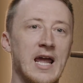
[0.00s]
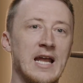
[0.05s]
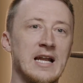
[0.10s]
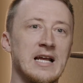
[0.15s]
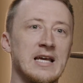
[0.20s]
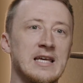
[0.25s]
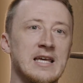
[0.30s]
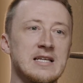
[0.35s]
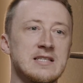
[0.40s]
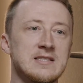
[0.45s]
and
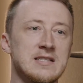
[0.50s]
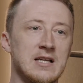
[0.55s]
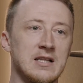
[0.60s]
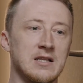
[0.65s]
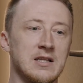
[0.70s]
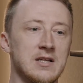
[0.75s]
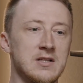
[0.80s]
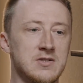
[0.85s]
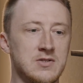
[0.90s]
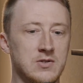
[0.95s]
I guess that
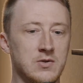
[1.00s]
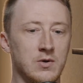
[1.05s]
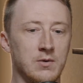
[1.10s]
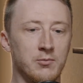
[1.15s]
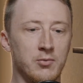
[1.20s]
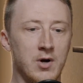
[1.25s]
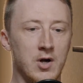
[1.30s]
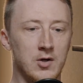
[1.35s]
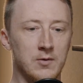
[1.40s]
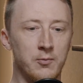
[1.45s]
leads to a
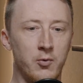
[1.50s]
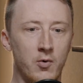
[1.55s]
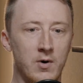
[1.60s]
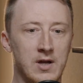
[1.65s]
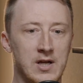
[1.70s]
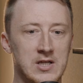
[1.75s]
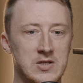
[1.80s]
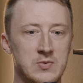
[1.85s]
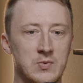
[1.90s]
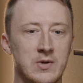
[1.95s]
broader
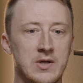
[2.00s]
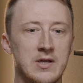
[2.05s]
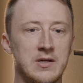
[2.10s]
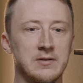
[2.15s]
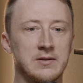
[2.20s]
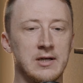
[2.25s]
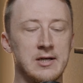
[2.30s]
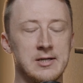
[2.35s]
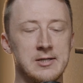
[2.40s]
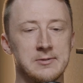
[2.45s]
point as we
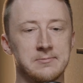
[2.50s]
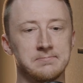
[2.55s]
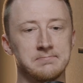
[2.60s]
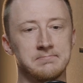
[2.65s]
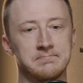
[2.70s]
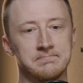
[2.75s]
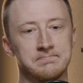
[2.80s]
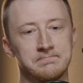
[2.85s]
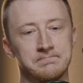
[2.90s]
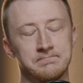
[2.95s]

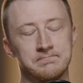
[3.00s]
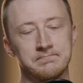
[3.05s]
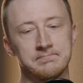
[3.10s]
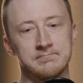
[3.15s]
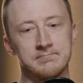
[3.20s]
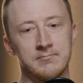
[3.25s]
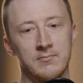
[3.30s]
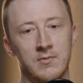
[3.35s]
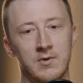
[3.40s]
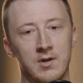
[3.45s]

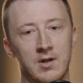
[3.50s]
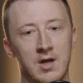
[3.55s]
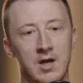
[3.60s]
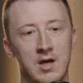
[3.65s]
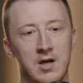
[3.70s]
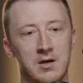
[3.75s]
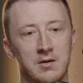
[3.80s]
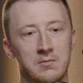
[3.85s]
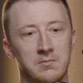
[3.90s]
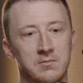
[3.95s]

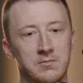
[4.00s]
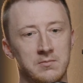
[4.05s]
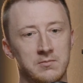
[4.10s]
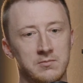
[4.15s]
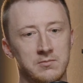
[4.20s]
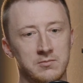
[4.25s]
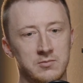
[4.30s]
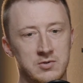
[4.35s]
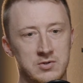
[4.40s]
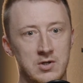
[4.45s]

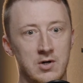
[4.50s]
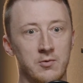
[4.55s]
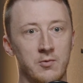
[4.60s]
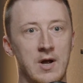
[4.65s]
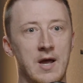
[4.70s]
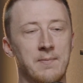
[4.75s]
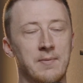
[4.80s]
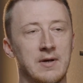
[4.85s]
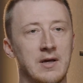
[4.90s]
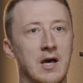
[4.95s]
start
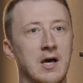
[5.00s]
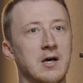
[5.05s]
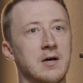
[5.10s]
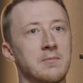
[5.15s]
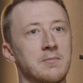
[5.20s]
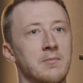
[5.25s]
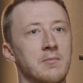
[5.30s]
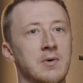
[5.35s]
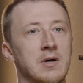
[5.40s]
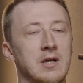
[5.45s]
wrapping
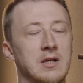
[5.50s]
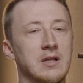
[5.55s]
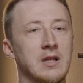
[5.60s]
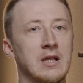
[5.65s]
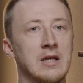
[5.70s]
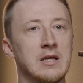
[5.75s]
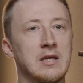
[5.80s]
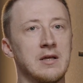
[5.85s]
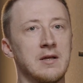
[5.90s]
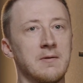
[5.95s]
up. But
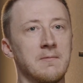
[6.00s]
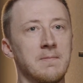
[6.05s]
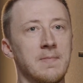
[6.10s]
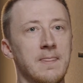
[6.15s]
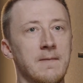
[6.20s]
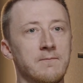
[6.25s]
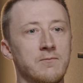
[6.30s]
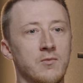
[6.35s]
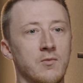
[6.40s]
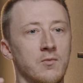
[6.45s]

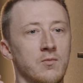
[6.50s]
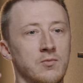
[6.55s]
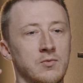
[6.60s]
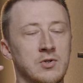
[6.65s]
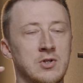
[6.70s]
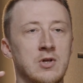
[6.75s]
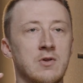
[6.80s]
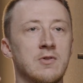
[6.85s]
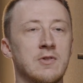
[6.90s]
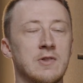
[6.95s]

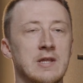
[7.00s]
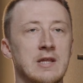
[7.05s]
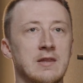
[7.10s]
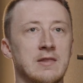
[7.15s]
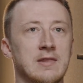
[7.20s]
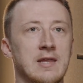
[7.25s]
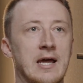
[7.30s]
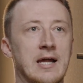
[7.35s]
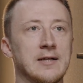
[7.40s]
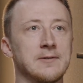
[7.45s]
do you
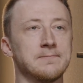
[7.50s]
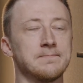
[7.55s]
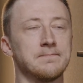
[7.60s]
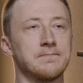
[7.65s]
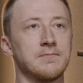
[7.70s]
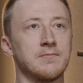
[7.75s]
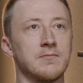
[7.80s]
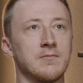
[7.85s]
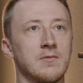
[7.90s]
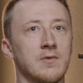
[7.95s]
think that
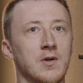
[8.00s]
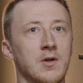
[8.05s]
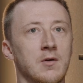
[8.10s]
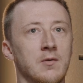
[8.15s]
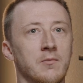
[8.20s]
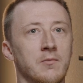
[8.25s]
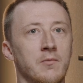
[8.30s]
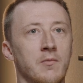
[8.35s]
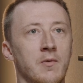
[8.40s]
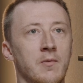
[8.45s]

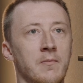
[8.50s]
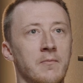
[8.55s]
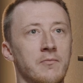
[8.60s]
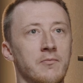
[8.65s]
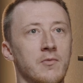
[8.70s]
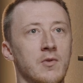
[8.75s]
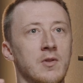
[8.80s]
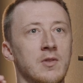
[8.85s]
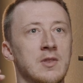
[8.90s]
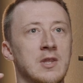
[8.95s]

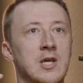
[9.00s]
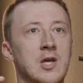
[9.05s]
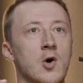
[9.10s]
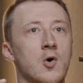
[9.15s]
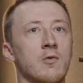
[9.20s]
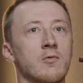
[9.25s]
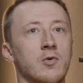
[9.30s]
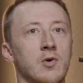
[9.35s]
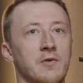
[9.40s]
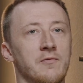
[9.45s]
the
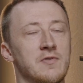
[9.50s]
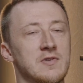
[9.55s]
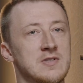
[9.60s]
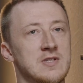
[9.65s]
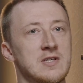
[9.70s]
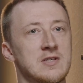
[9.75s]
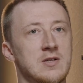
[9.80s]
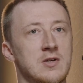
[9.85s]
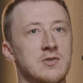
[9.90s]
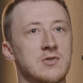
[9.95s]

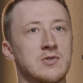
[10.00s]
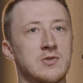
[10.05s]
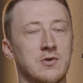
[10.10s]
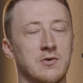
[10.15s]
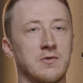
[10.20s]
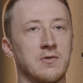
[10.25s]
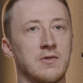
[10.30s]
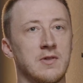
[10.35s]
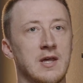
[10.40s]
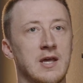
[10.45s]
overemphasis on
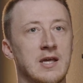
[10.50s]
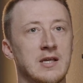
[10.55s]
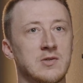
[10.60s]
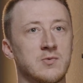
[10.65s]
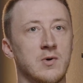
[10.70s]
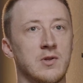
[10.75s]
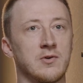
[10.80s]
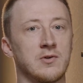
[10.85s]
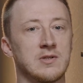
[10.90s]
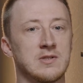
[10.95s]
certain things,
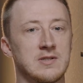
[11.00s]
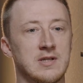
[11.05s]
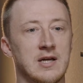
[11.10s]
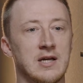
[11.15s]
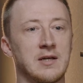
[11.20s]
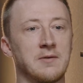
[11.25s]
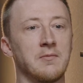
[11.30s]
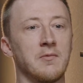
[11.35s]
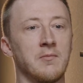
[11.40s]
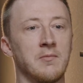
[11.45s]
whether it's
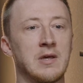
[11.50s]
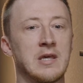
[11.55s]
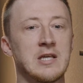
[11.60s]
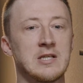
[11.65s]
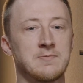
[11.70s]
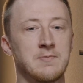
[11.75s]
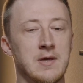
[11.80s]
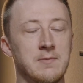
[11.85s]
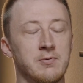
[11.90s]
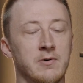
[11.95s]

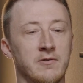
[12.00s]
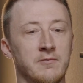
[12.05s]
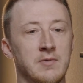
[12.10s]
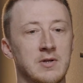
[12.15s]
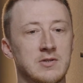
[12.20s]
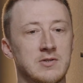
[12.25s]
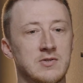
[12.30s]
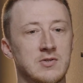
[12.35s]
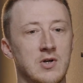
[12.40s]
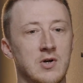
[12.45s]
because people have
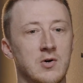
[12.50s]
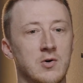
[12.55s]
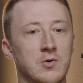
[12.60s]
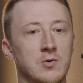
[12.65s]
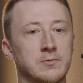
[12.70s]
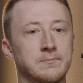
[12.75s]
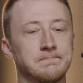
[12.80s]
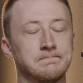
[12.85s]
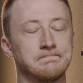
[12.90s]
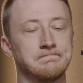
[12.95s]
been
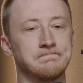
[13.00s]
so,